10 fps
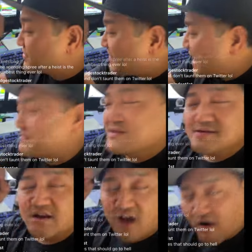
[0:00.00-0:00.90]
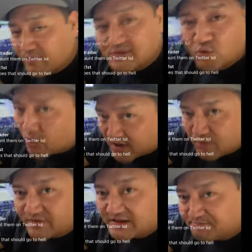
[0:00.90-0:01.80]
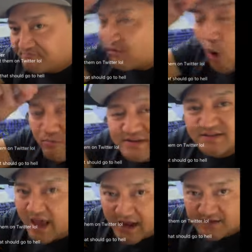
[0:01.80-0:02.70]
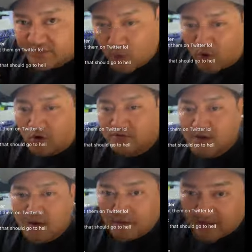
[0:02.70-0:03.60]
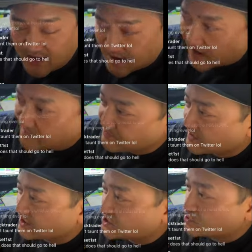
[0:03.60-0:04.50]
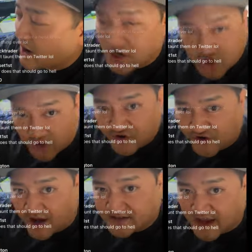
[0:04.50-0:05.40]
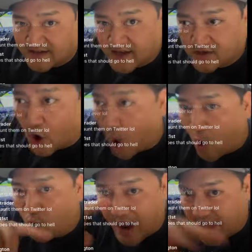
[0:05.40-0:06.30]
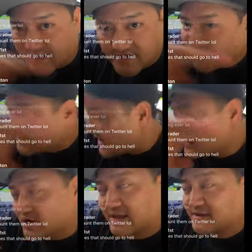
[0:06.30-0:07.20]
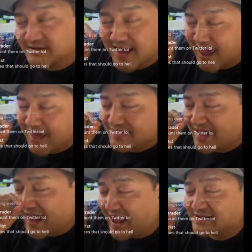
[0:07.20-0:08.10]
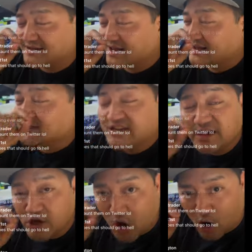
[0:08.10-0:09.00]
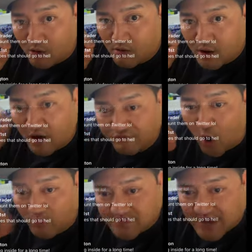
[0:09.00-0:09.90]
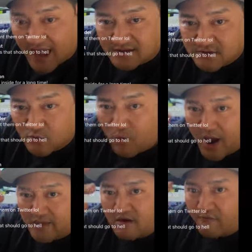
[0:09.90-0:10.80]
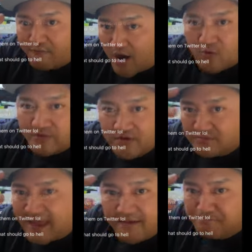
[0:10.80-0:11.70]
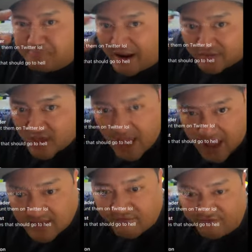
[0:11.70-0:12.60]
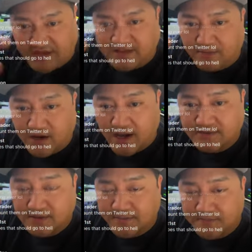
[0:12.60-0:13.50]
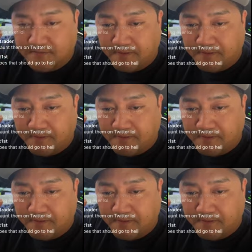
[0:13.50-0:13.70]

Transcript: with them. The government's working with these Goldman Sachs of the world. The uh, the treasurer of the United States is always, if you take a look at this, the ex CEO of Goldman Sachs. Why the fuck would they bite the hand that feeds them, guys?